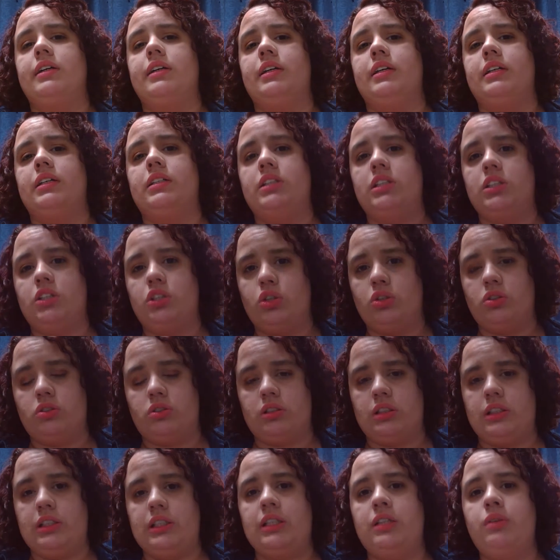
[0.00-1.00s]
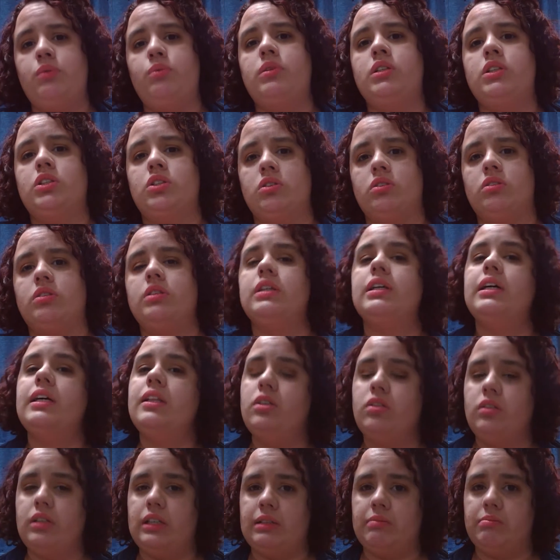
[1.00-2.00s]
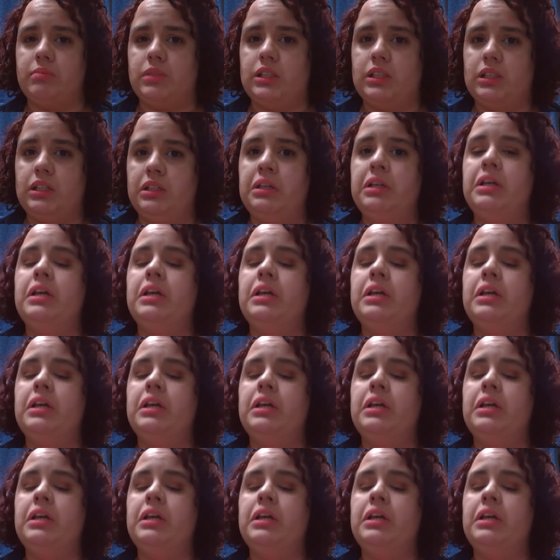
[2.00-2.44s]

is associated with certain color names.